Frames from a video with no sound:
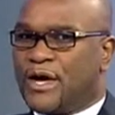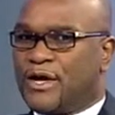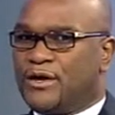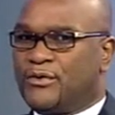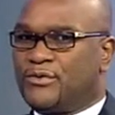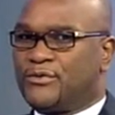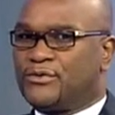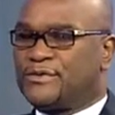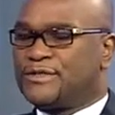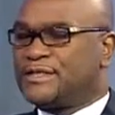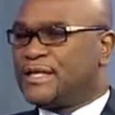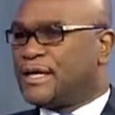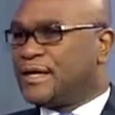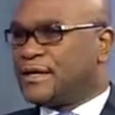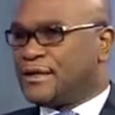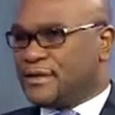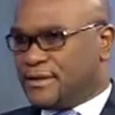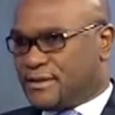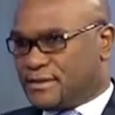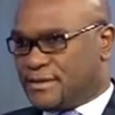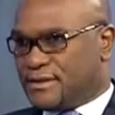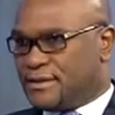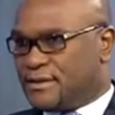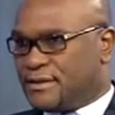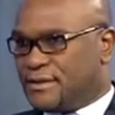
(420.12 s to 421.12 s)
where you
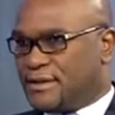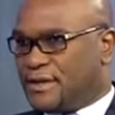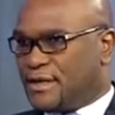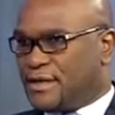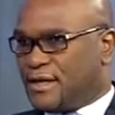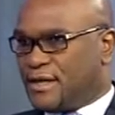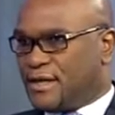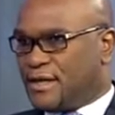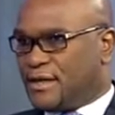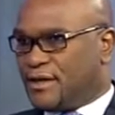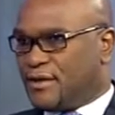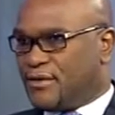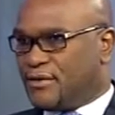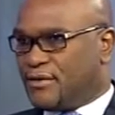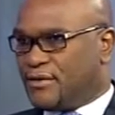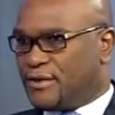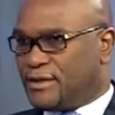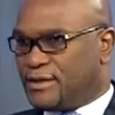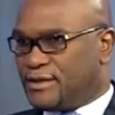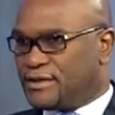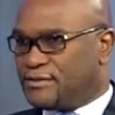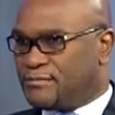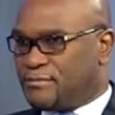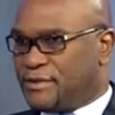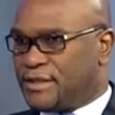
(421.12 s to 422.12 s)
stand uh,
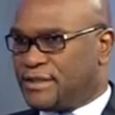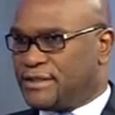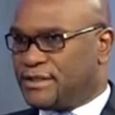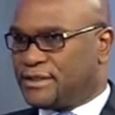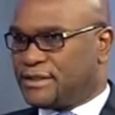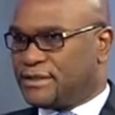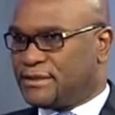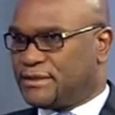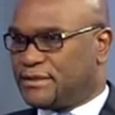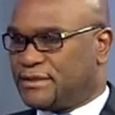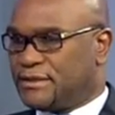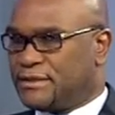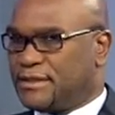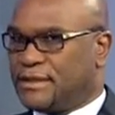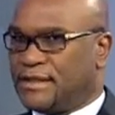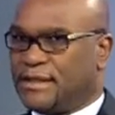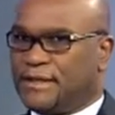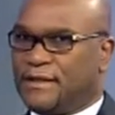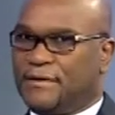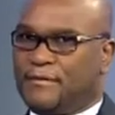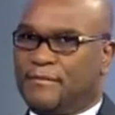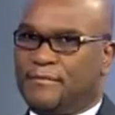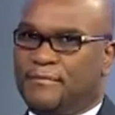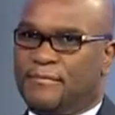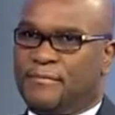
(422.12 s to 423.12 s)
on these matters.
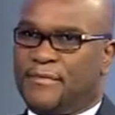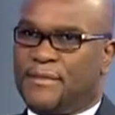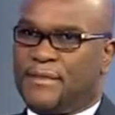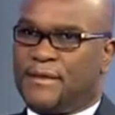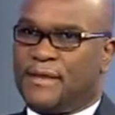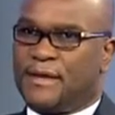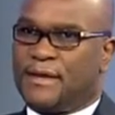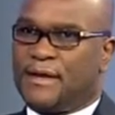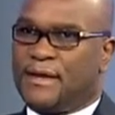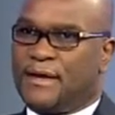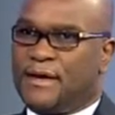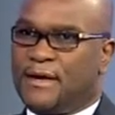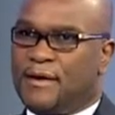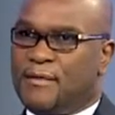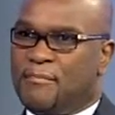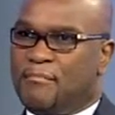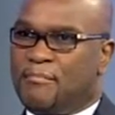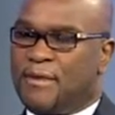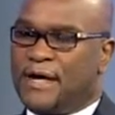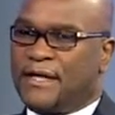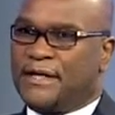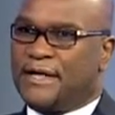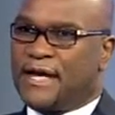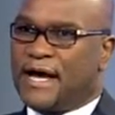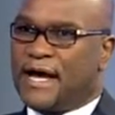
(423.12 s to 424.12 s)
Um,
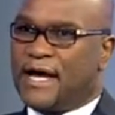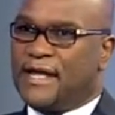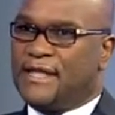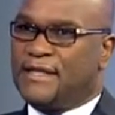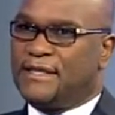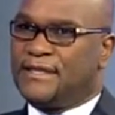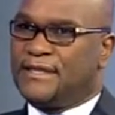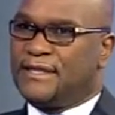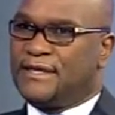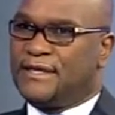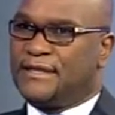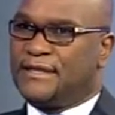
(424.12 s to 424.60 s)
but I